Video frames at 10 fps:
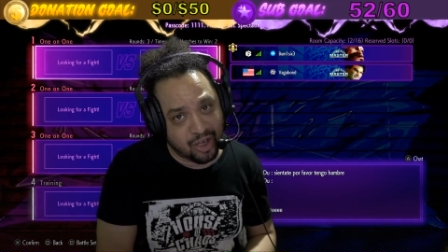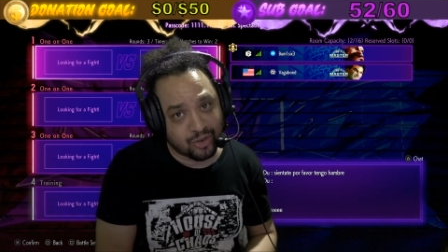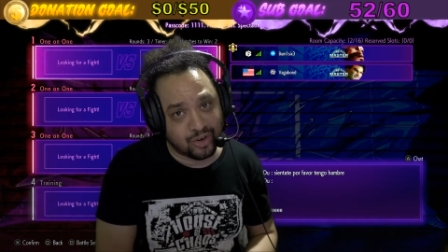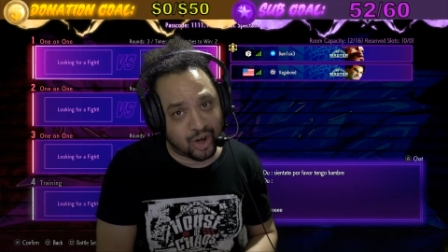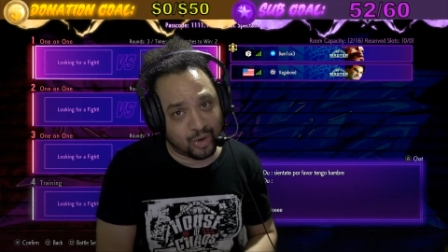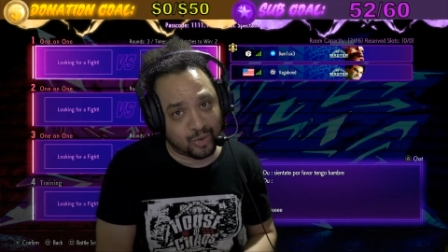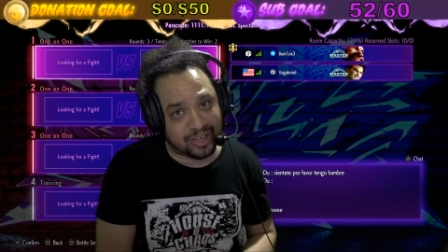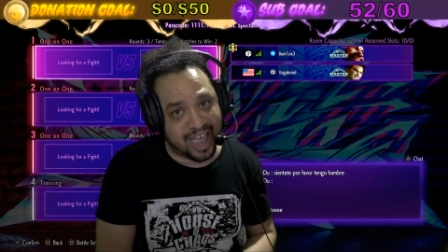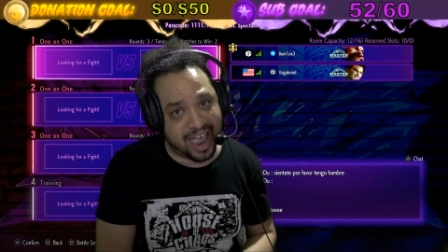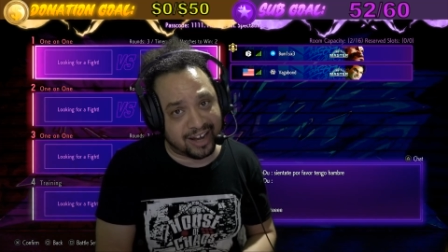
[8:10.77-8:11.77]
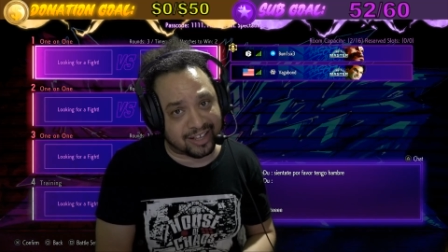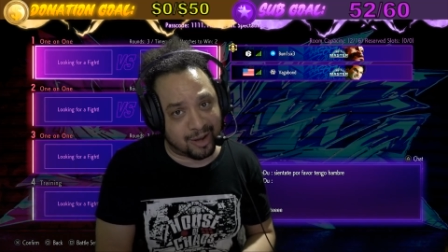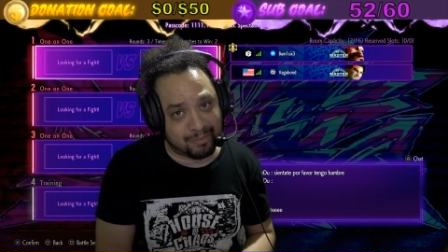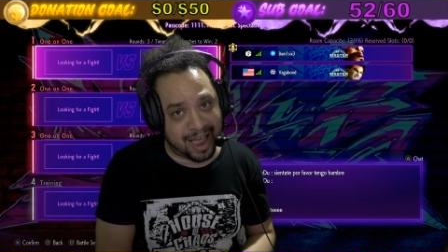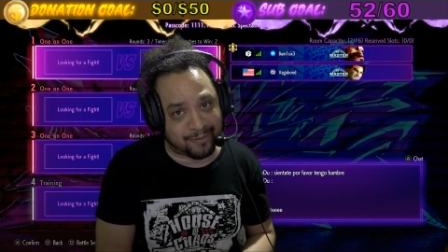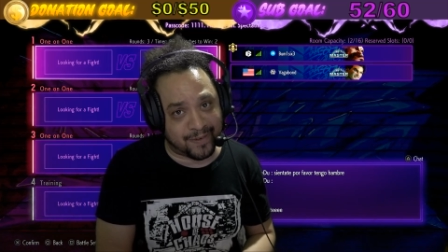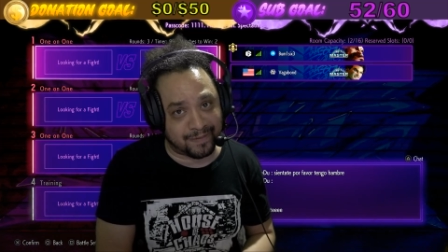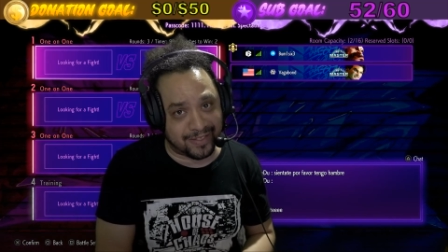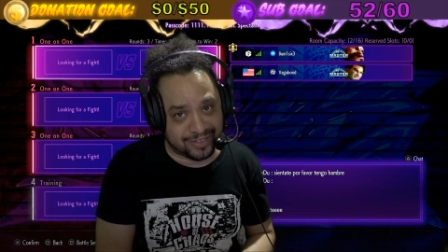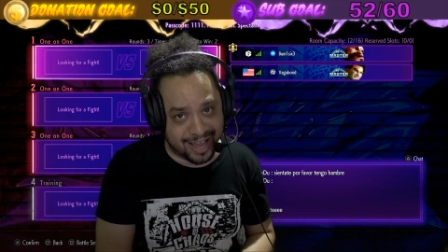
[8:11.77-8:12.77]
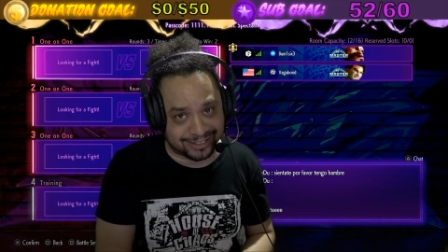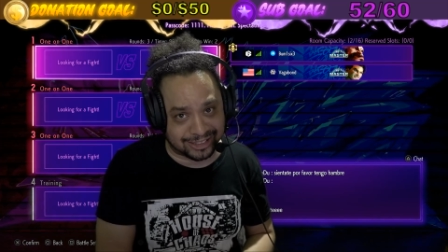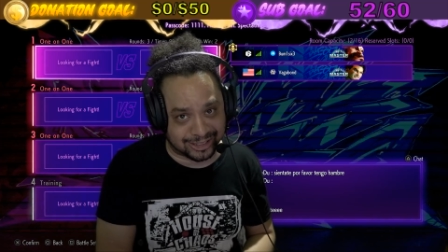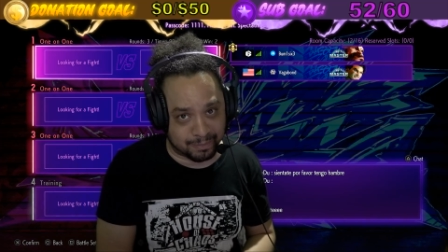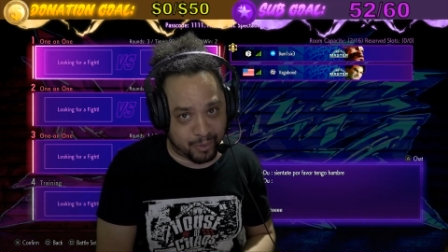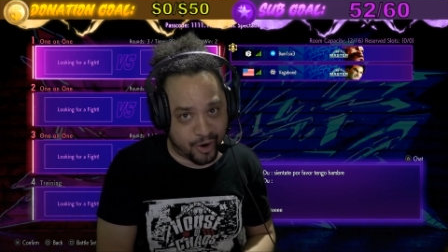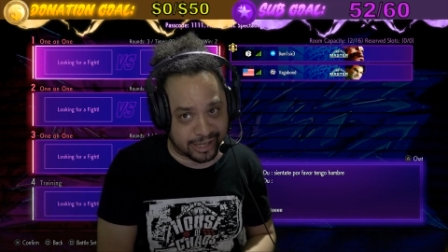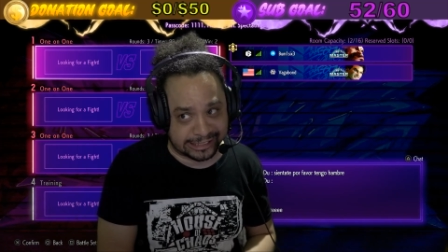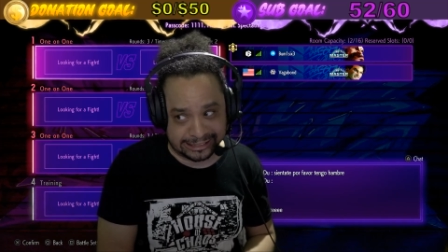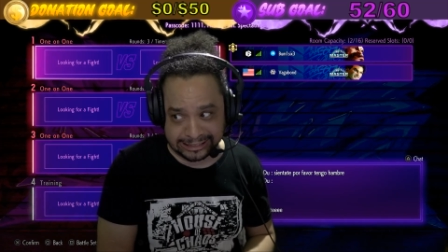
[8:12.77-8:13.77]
you know you can come back from the dead to support us.